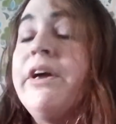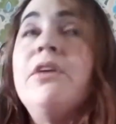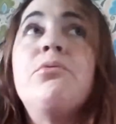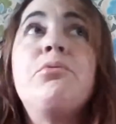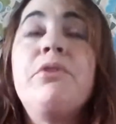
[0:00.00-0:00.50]

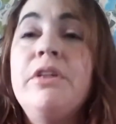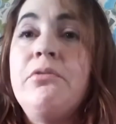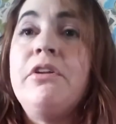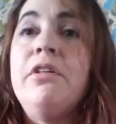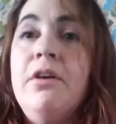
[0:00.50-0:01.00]
getting
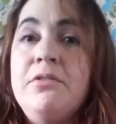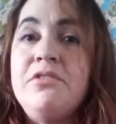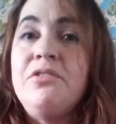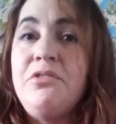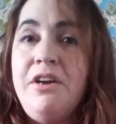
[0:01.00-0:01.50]
really, really close
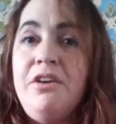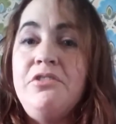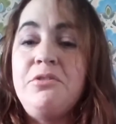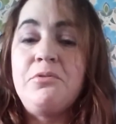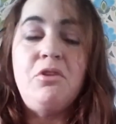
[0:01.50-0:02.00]
to
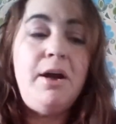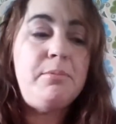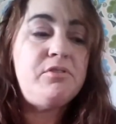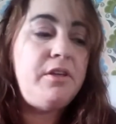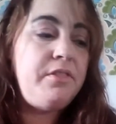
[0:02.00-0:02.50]
300
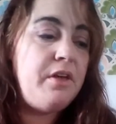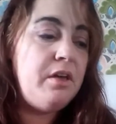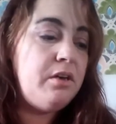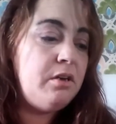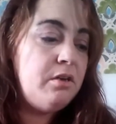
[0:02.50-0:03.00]
subscribers. I think